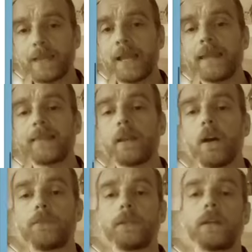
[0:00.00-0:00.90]
And then the
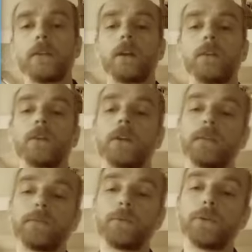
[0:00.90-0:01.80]
last video that I've got
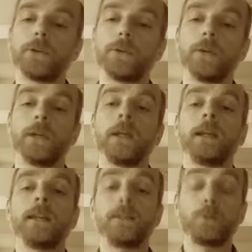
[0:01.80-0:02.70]
here for you,
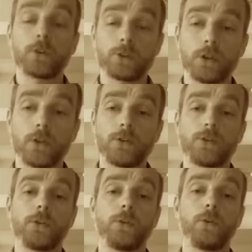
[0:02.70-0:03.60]
this one
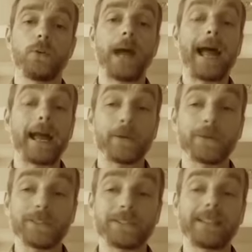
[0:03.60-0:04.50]
shows you how
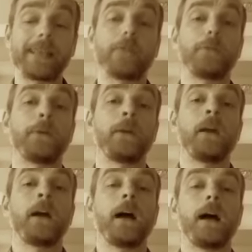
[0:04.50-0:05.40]
to set up
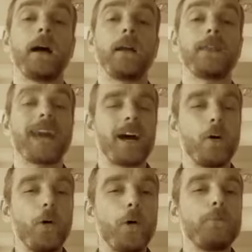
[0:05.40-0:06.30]
that
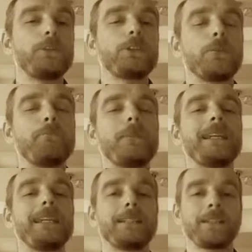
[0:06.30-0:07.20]

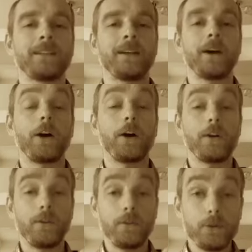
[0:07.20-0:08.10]
up-to-the-minute
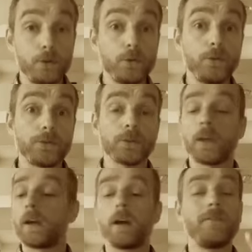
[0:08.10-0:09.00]
news
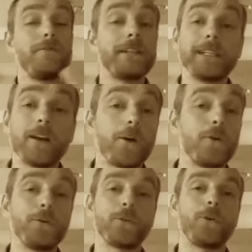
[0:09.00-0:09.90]

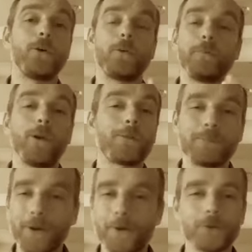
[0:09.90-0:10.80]
videos or blog
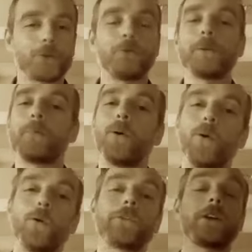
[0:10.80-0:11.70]
posts or
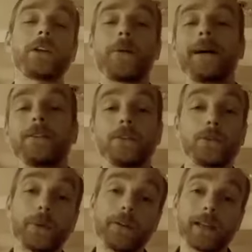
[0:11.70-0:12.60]
reports that go out to your
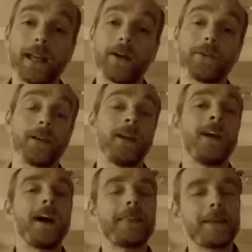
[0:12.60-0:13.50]
Twitter account,
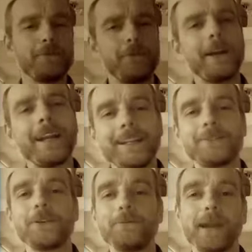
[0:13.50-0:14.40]
and they really
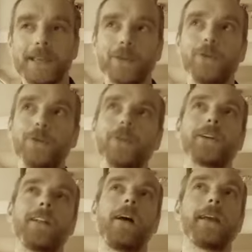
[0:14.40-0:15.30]
do make you
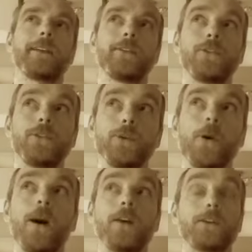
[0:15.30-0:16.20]
look like you
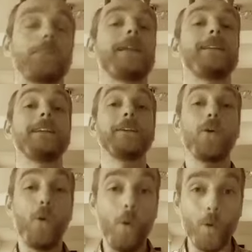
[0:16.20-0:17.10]
are
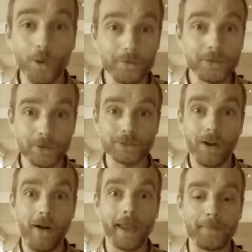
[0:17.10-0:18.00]
spending all of your
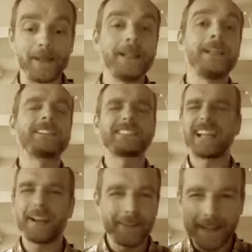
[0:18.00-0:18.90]
time
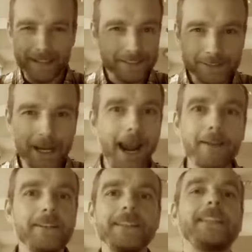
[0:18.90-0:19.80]
sat there
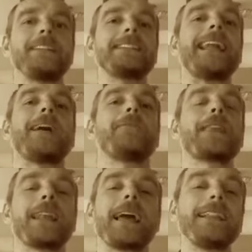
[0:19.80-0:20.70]
scouring the internet for
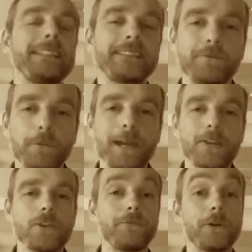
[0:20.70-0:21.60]
the latest
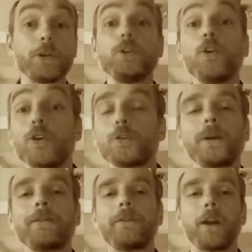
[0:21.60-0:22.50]
information for your
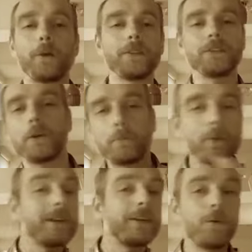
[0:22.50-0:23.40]
Twitter followers, and you're putting